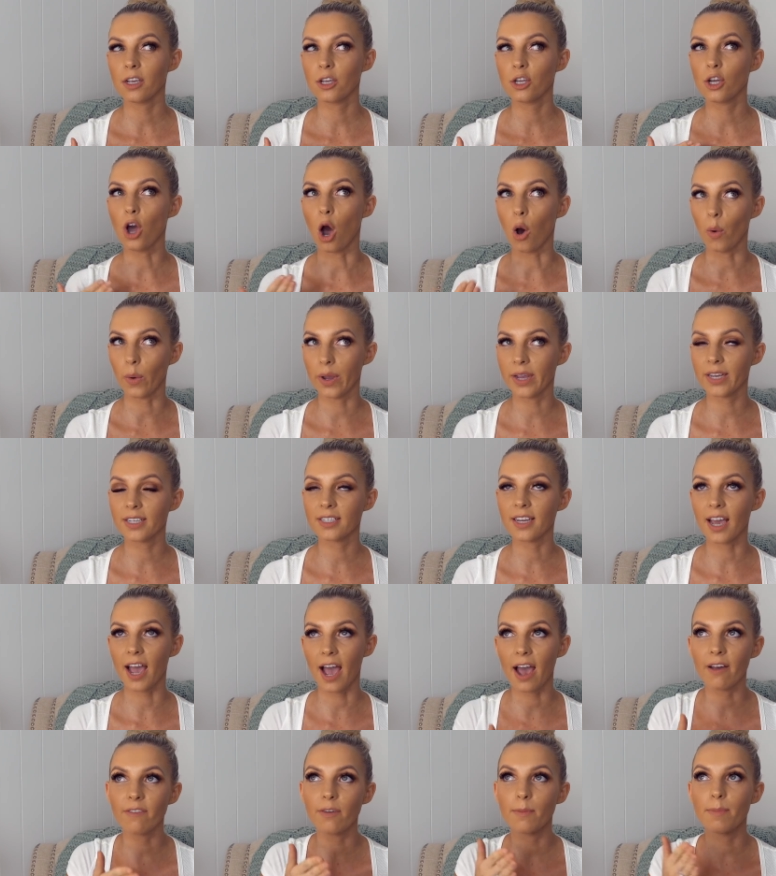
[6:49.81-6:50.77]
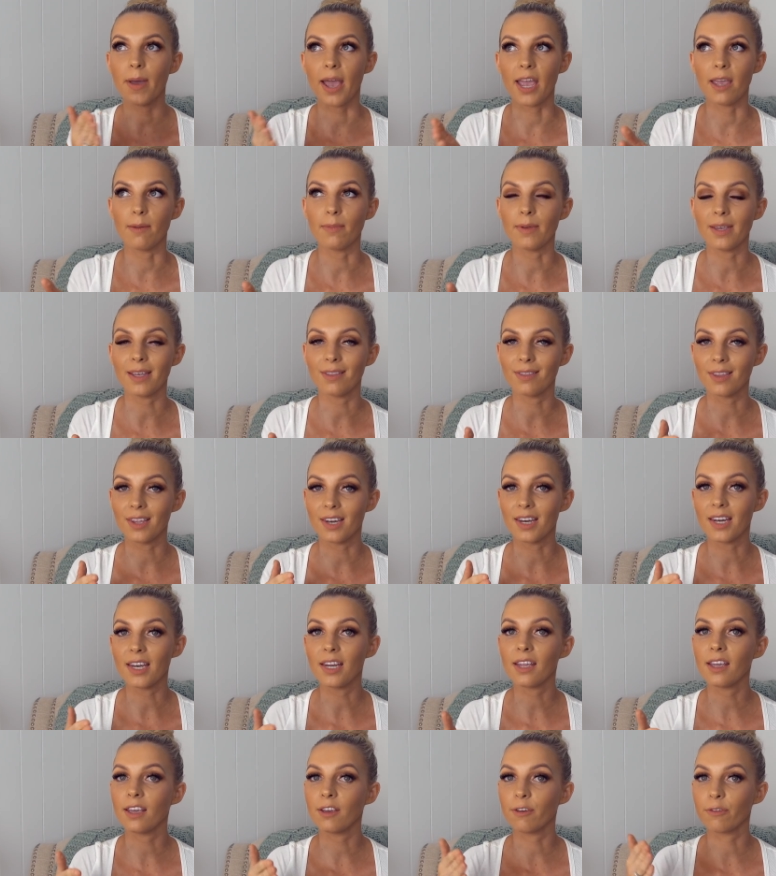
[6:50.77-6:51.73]
going to have a baby in the
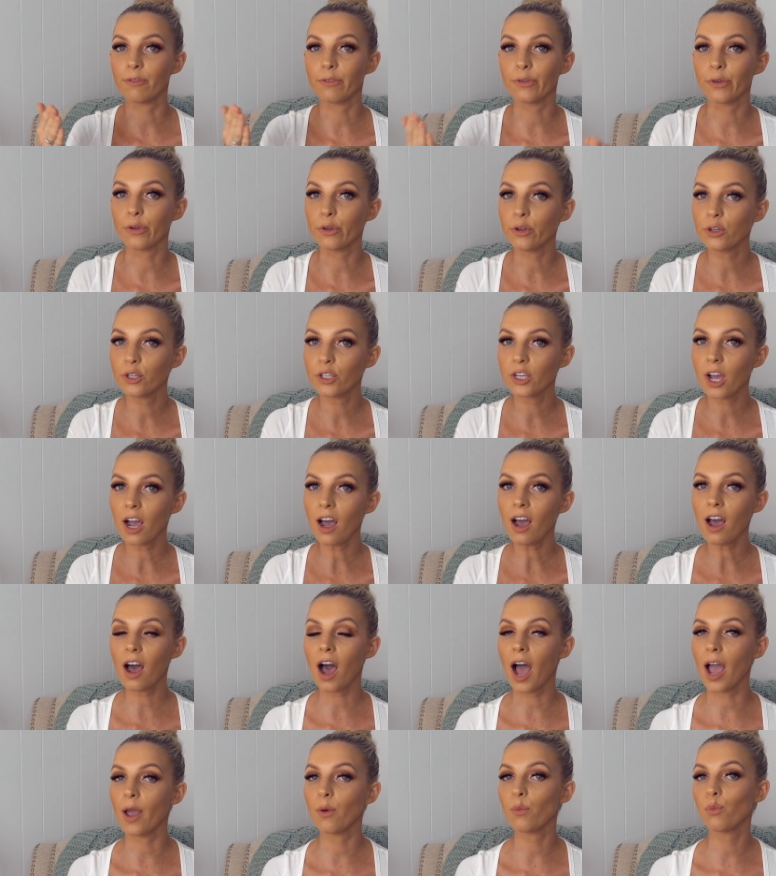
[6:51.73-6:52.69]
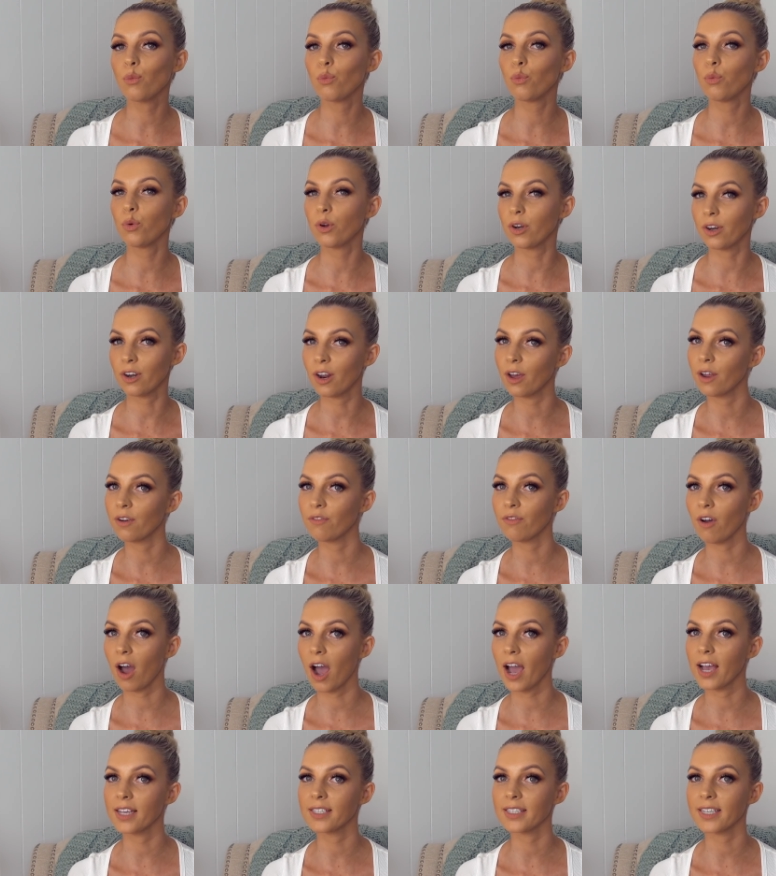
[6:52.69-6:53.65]
near future, I wouldn't
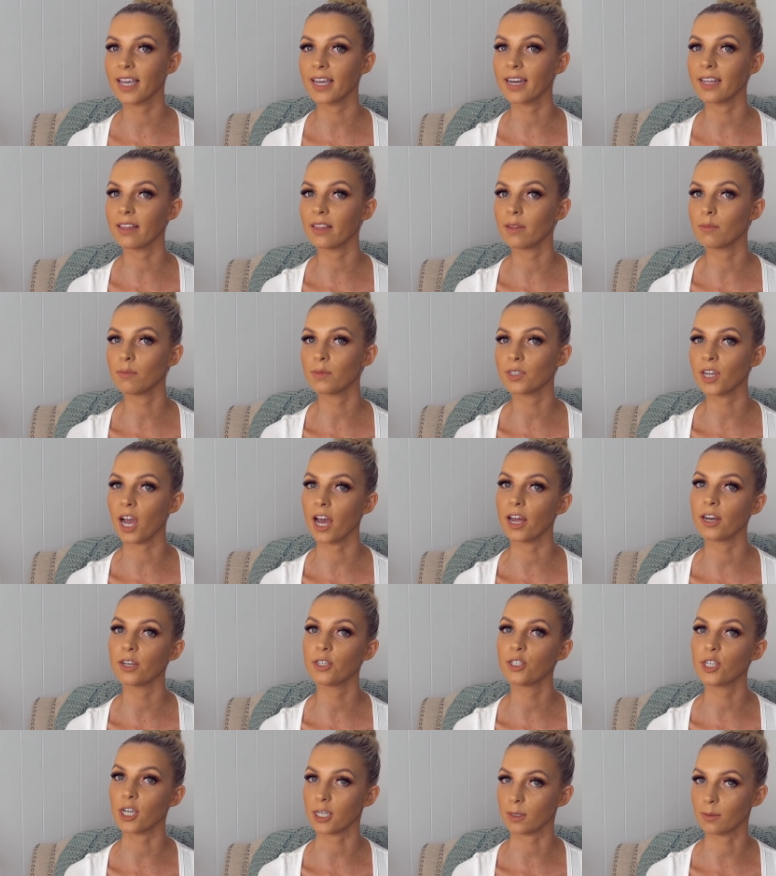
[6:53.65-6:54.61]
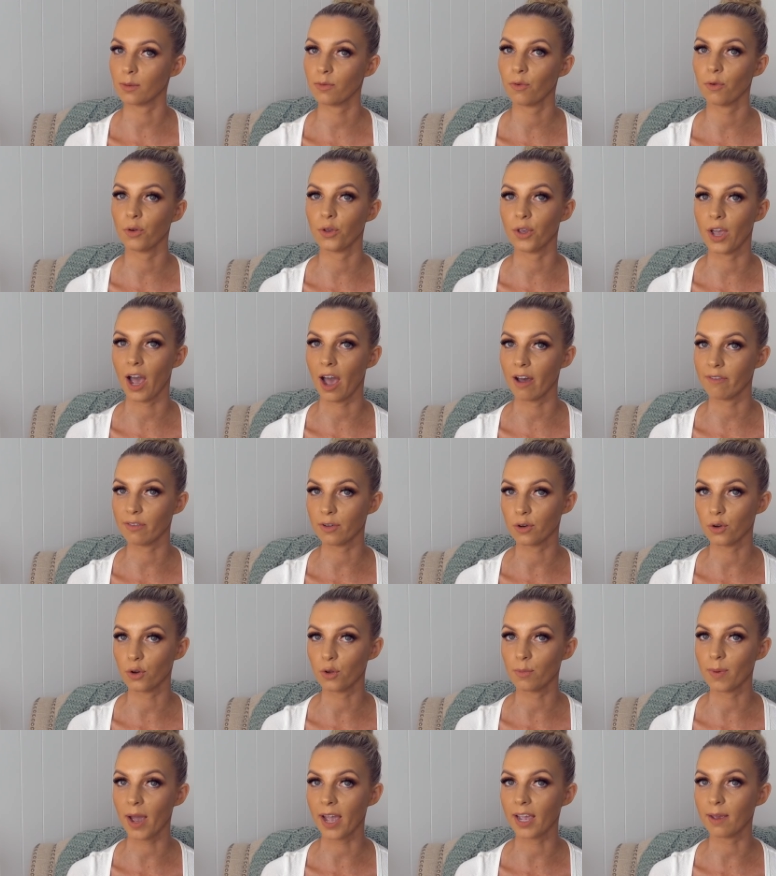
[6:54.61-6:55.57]
advise getting them done just before you have a
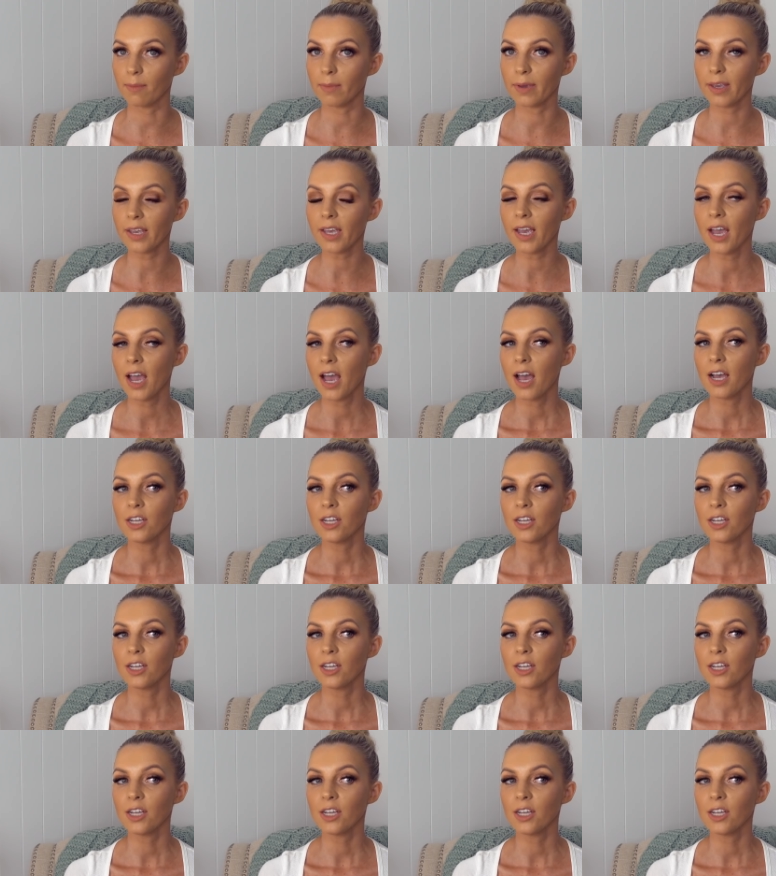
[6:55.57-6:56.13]
new baby,